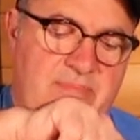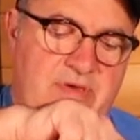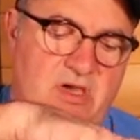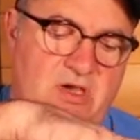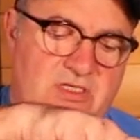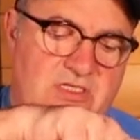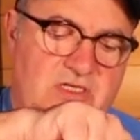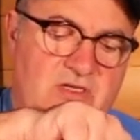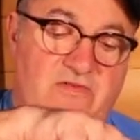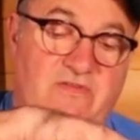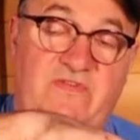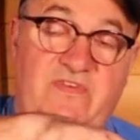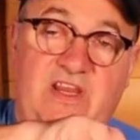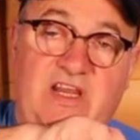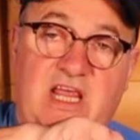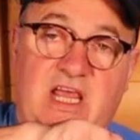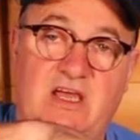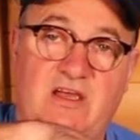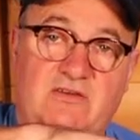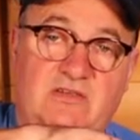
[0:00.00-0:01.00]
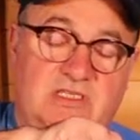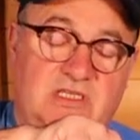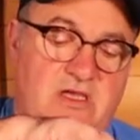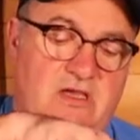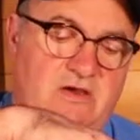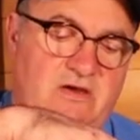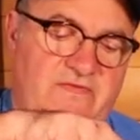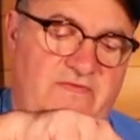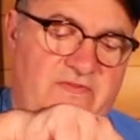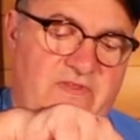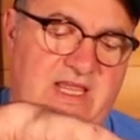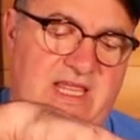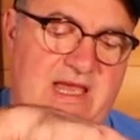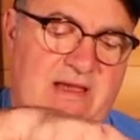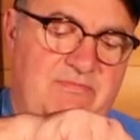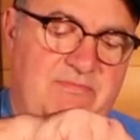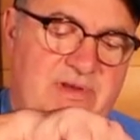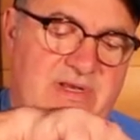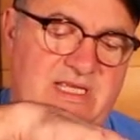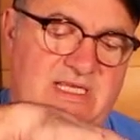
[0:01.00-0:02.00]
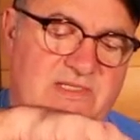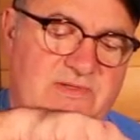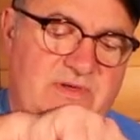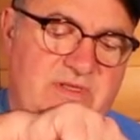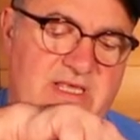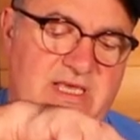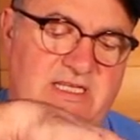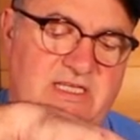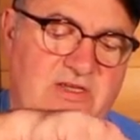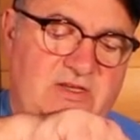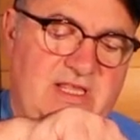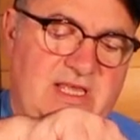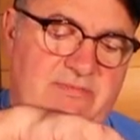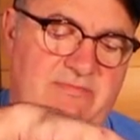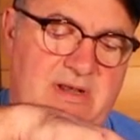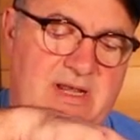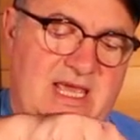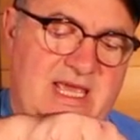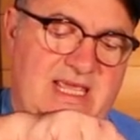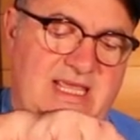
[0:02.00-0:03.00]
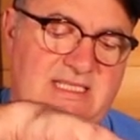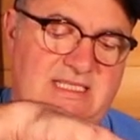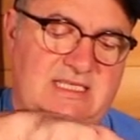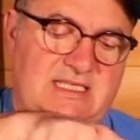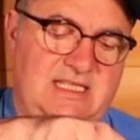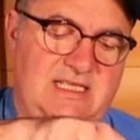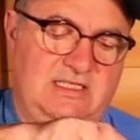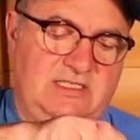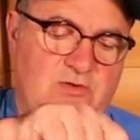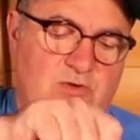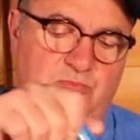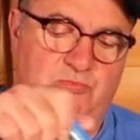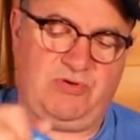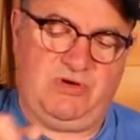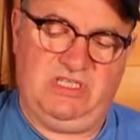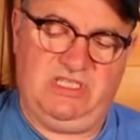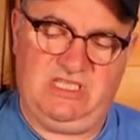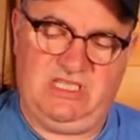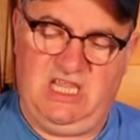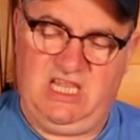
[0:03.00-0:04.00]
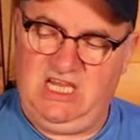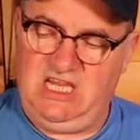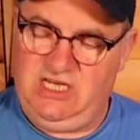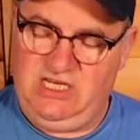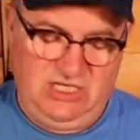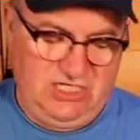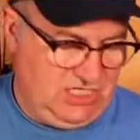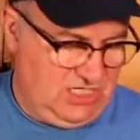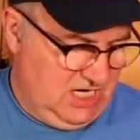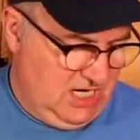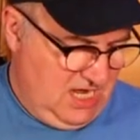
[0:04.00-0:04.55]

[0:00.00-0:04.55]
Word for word: sort of videos of the companies when they do their planes, and it's all prestige.